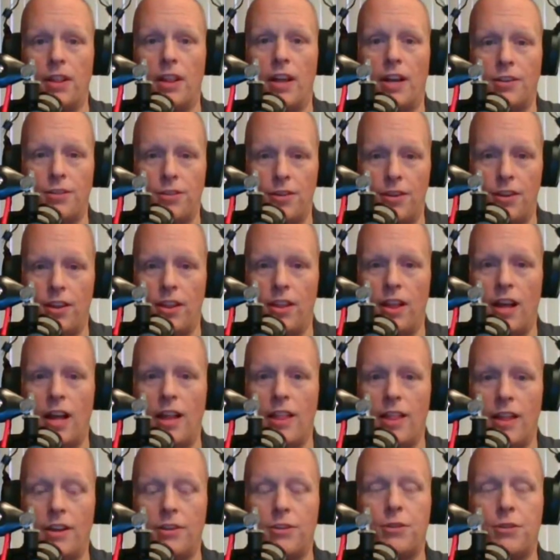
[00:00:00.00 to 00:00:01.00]
a
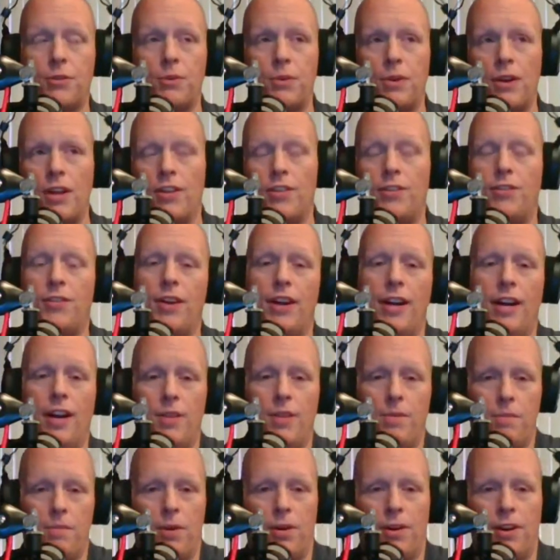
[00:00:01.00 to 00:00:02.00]
lot less real estate
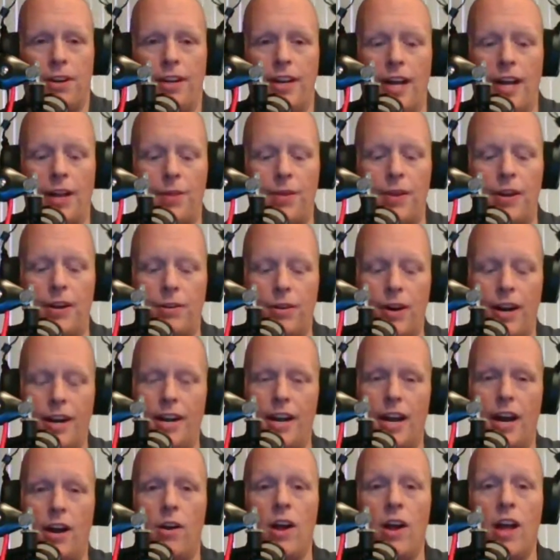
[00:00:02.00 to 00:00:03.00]
on the market out there right
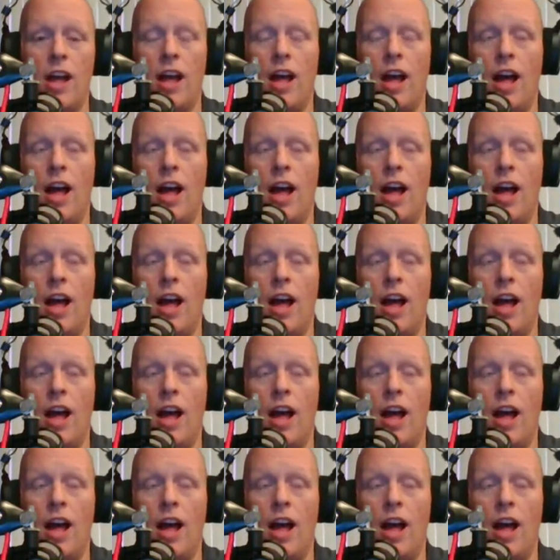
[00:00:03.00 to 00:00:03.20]
now.